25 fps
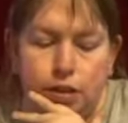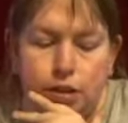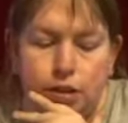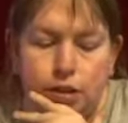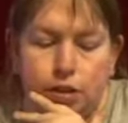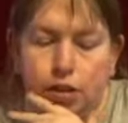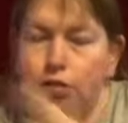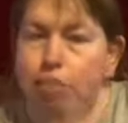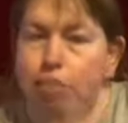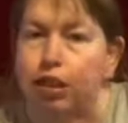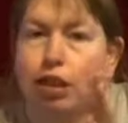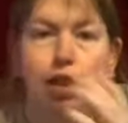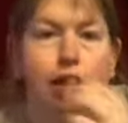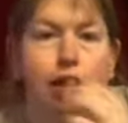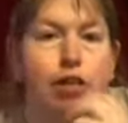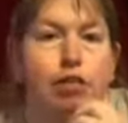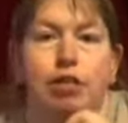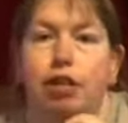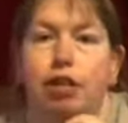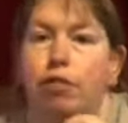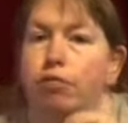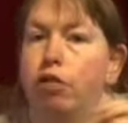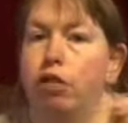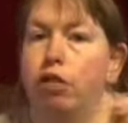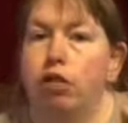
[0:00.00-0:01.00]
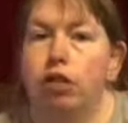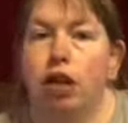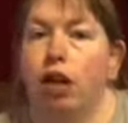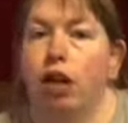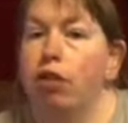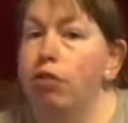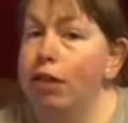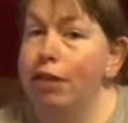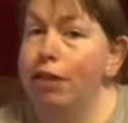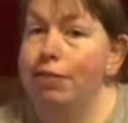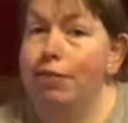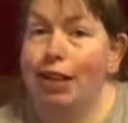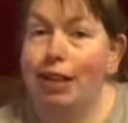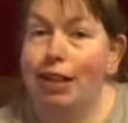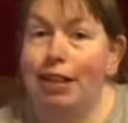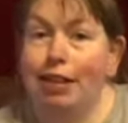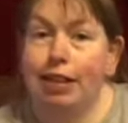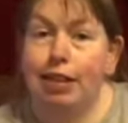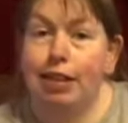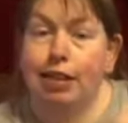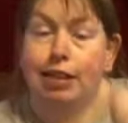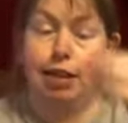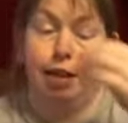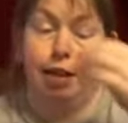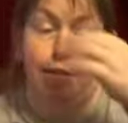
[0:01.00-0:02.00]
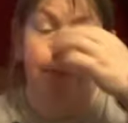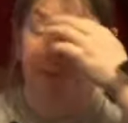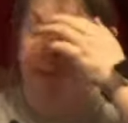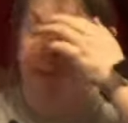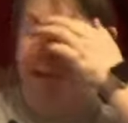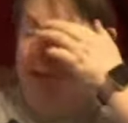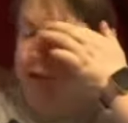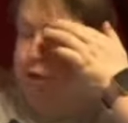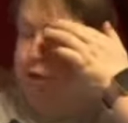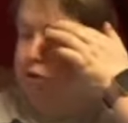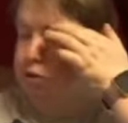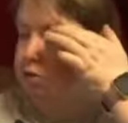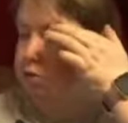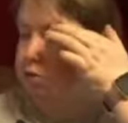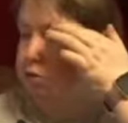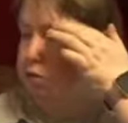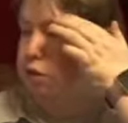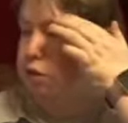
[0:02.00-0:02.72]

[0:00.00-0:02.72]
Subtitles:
Oh, there's loads I watch. I'll leave their links down below.